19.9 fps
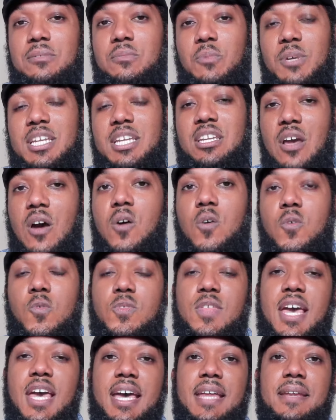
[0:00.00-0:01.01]
We know
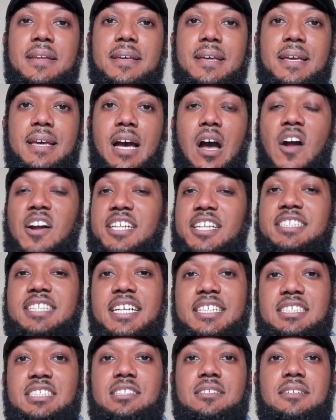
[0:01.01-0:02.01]
that
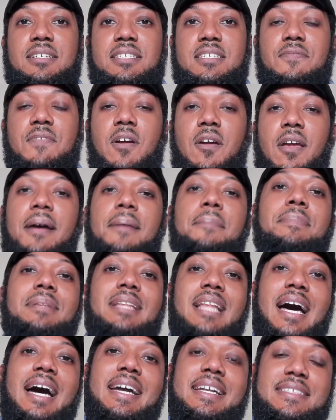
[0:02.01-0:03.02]
architecture is a very
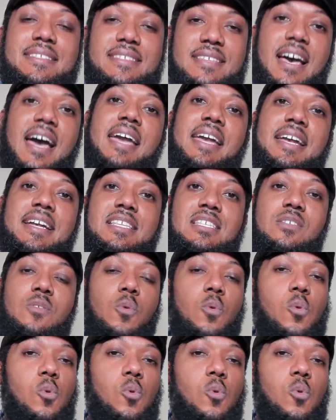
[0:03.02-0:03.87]
applied science.